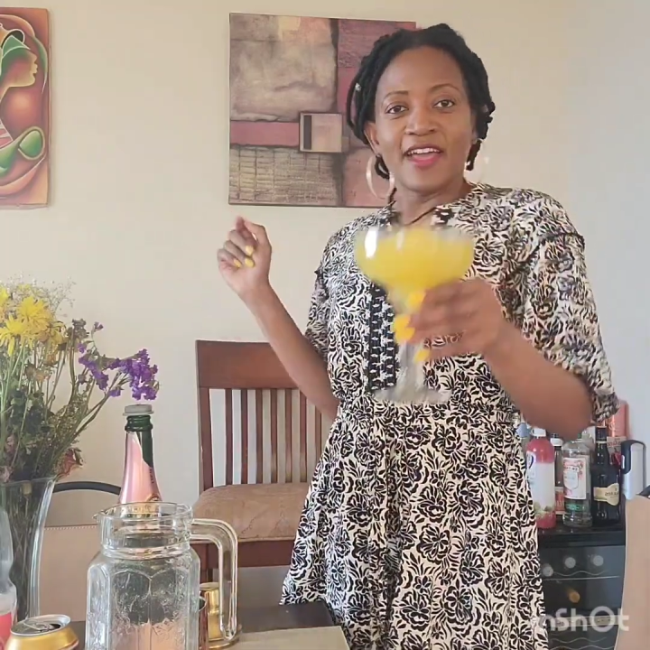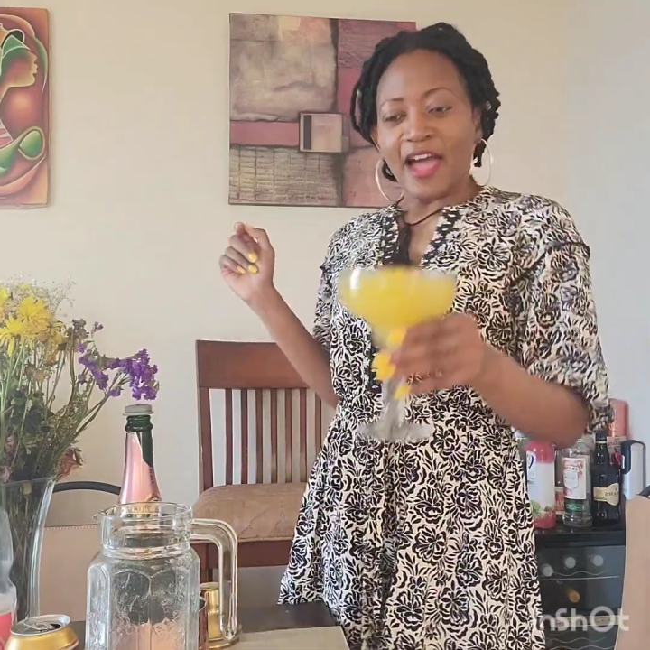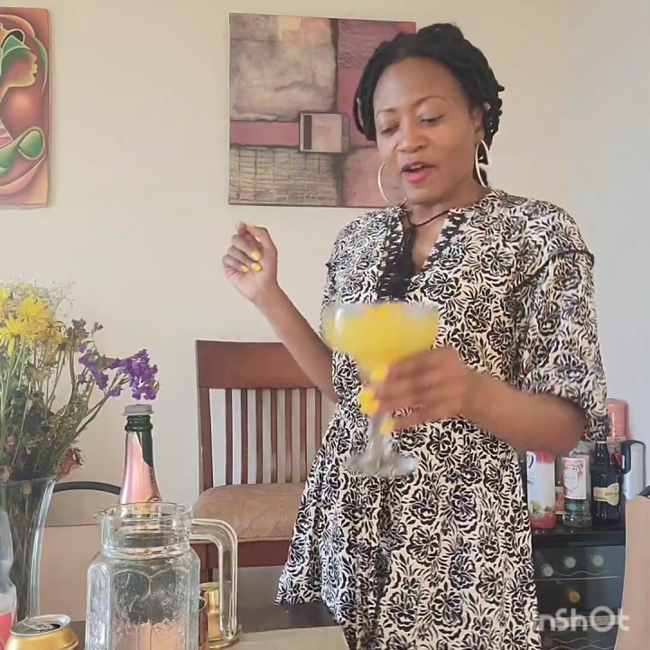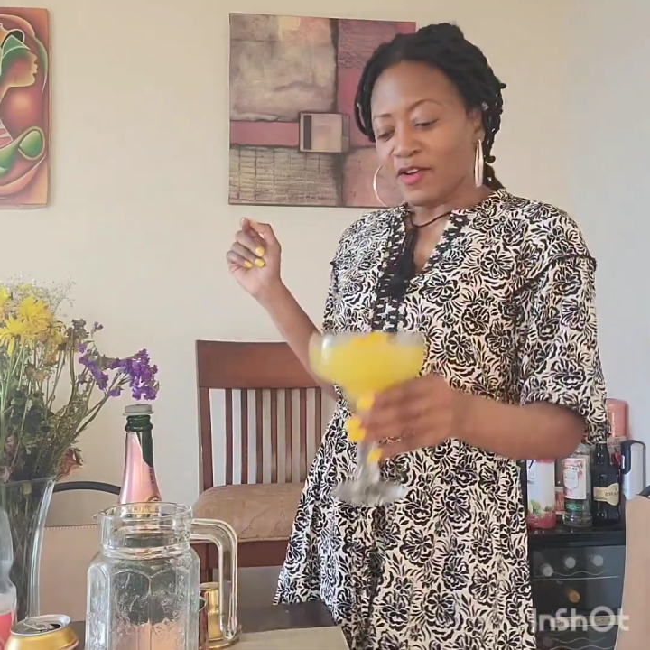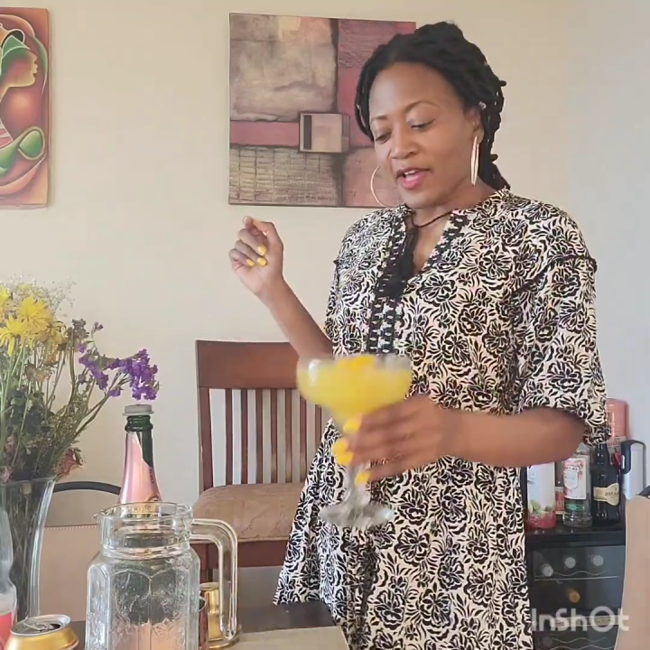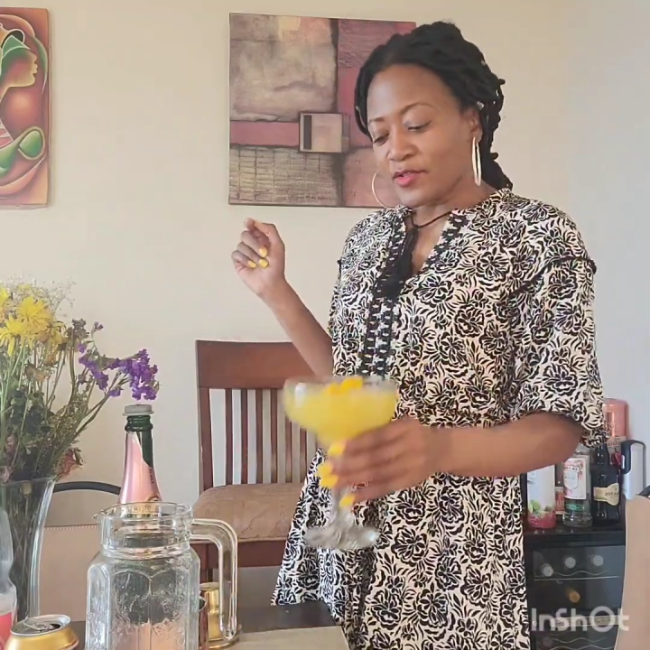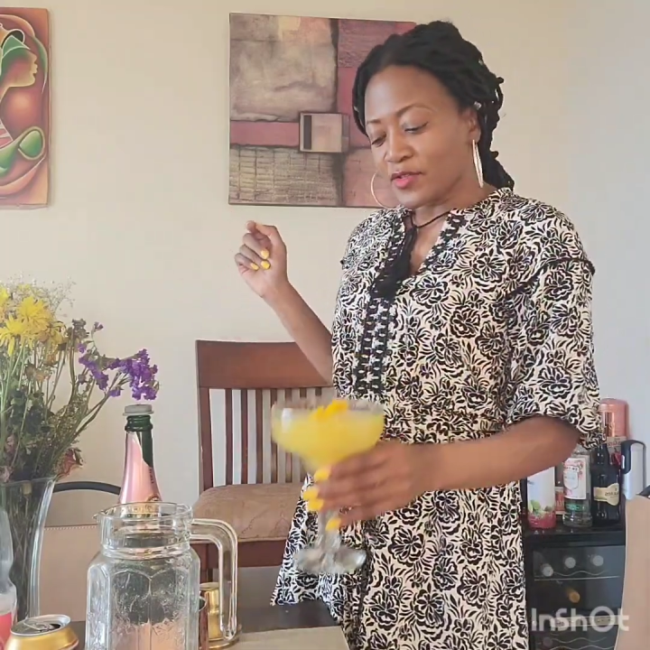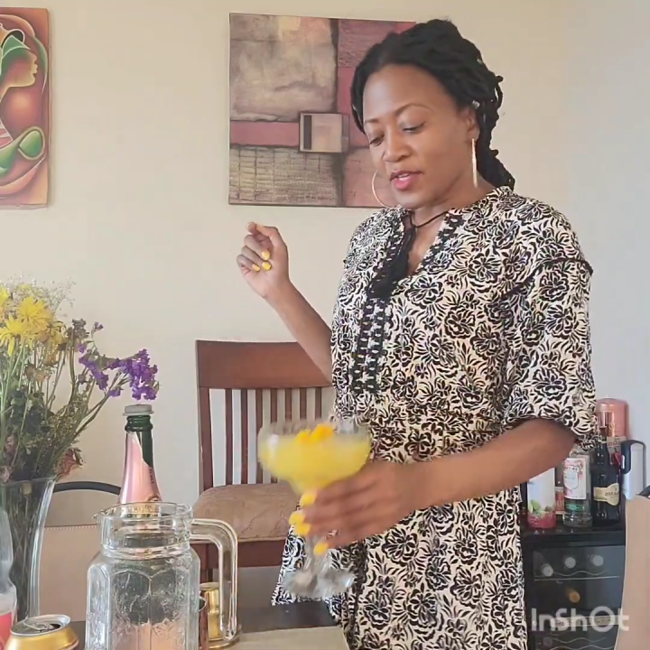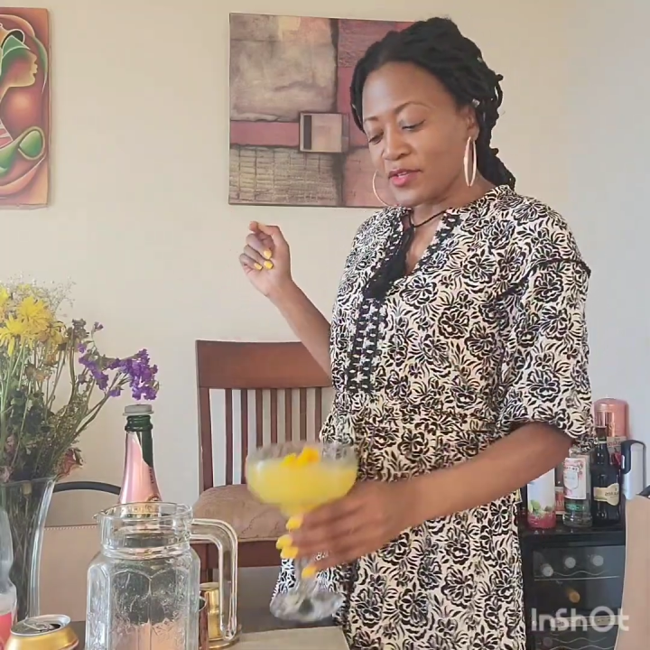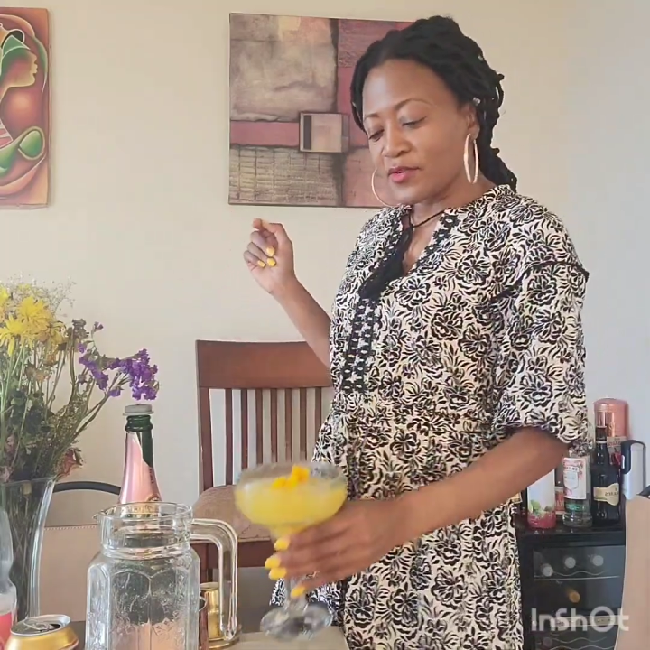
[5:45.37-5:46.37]
I would like to
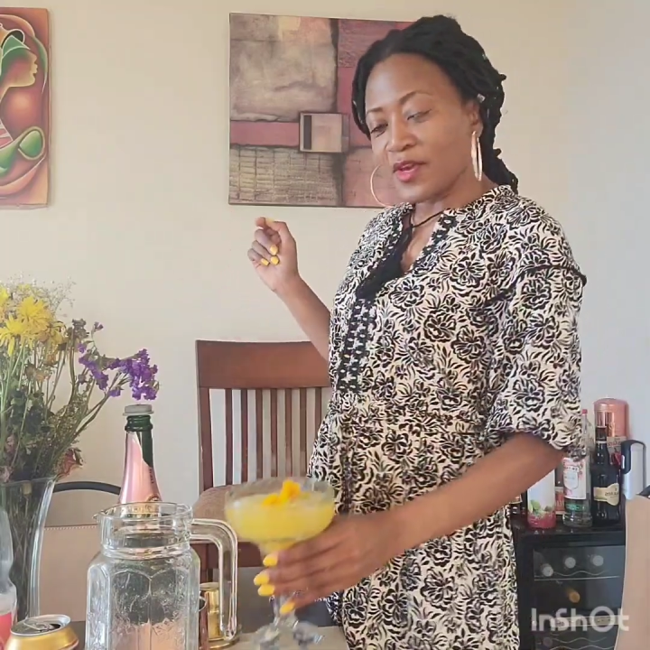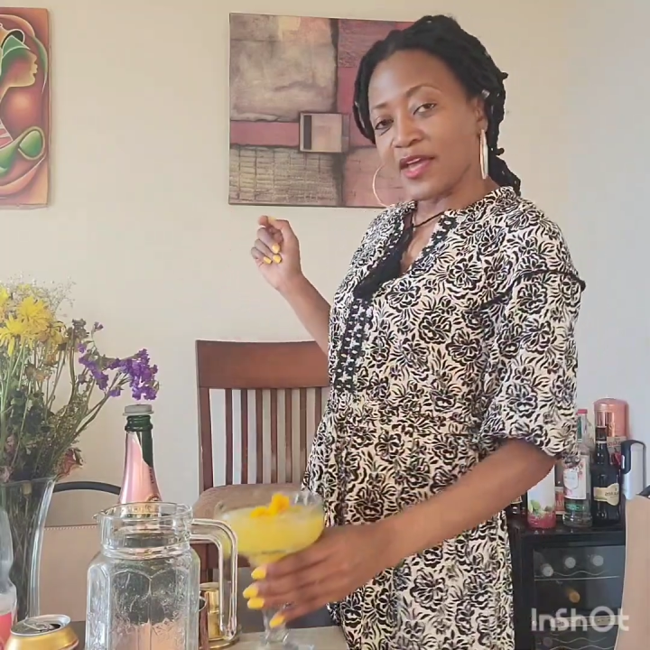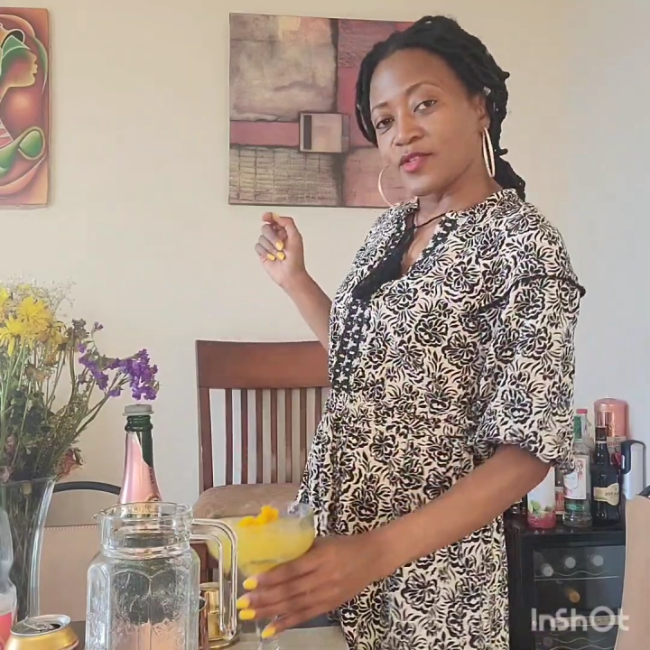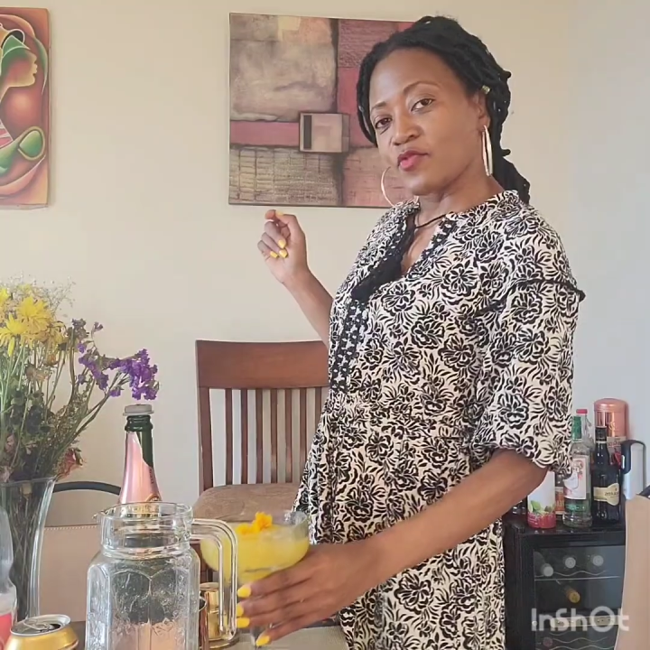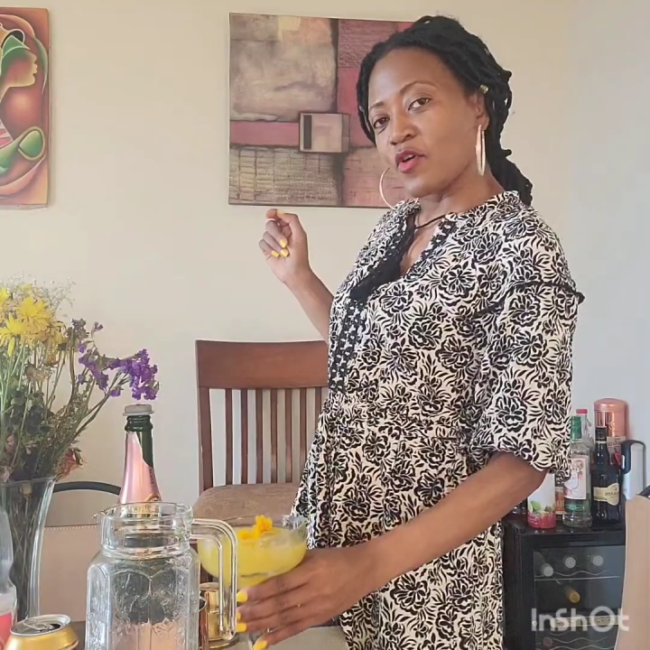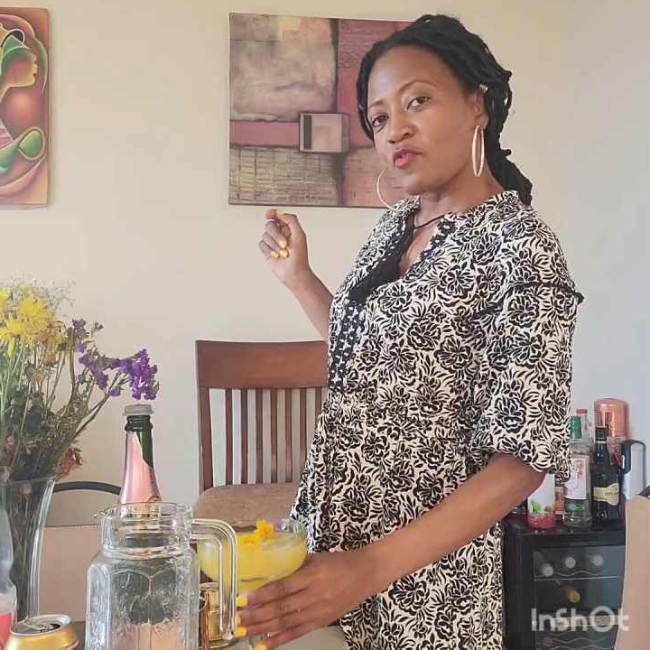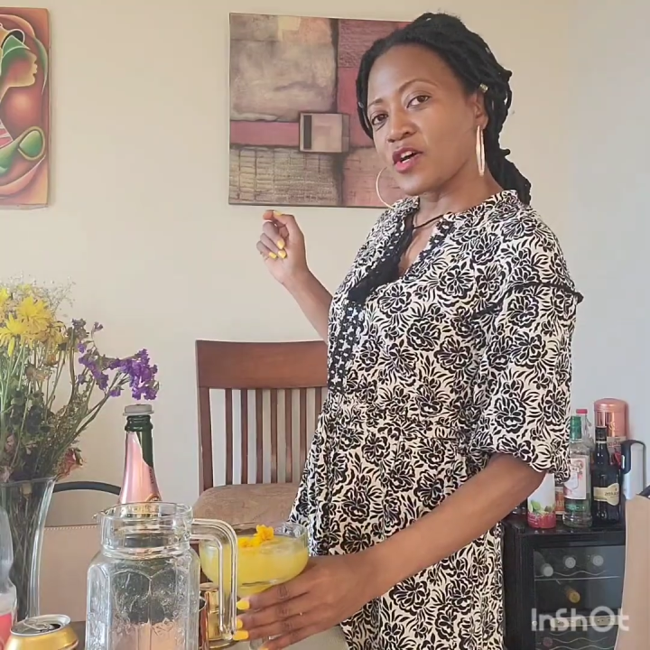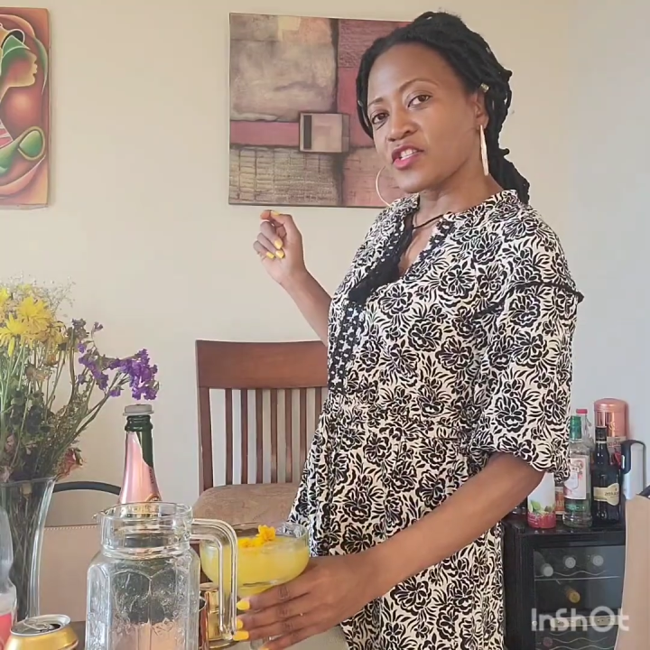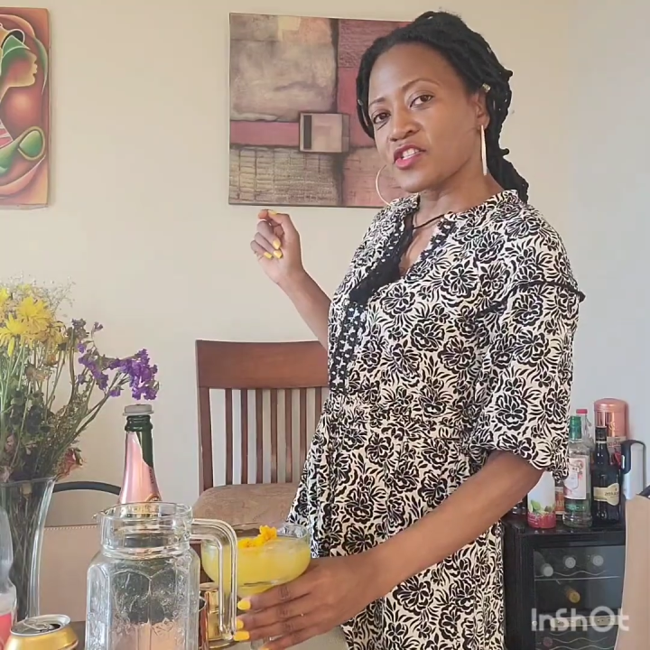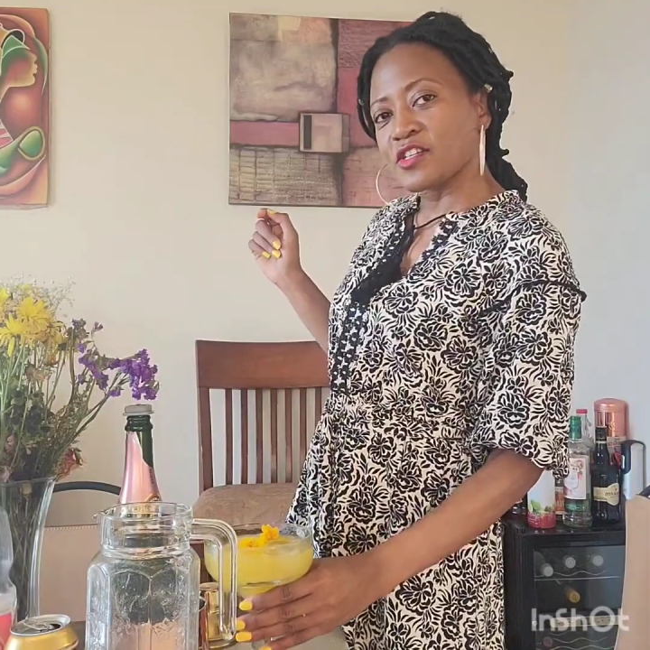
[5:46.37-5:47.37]
thank you guys for
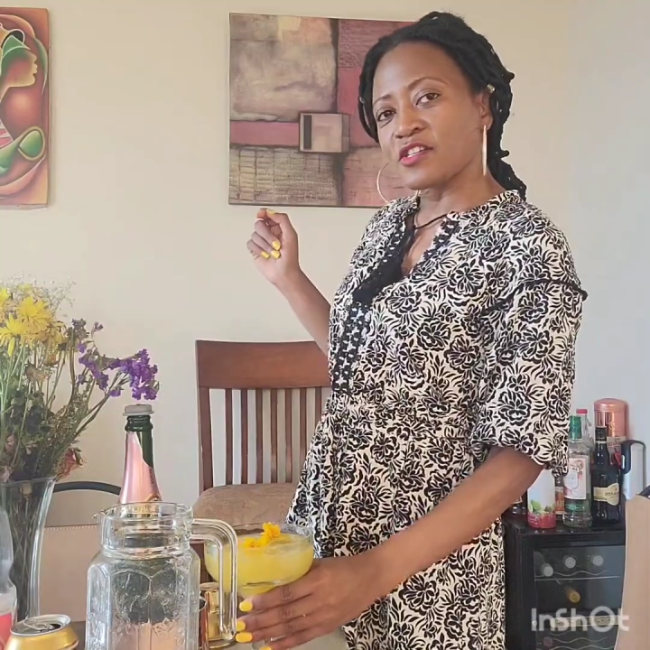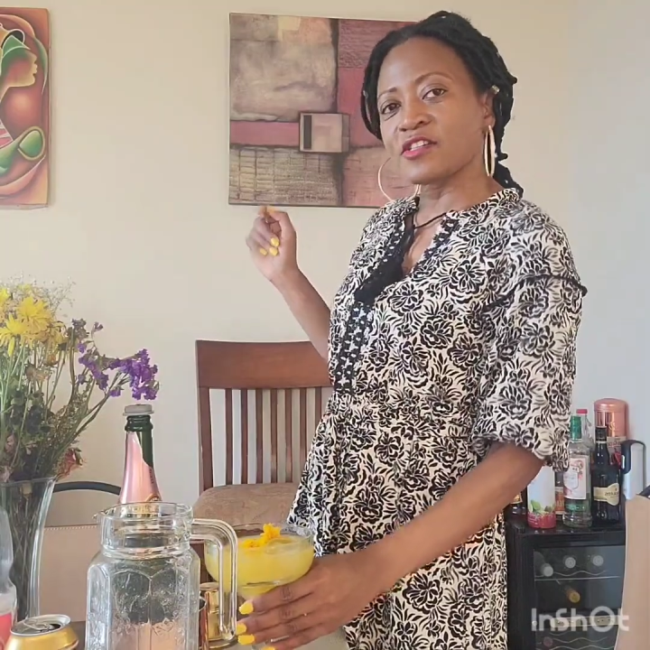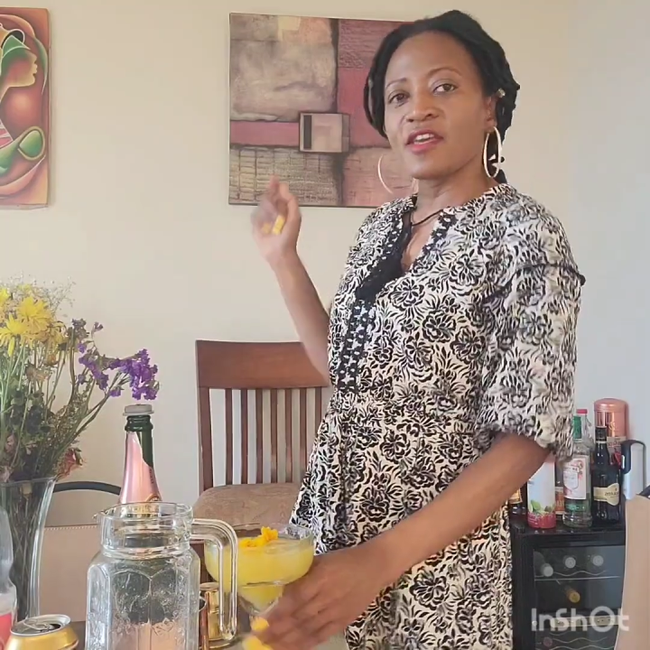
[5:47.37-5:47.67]
watching,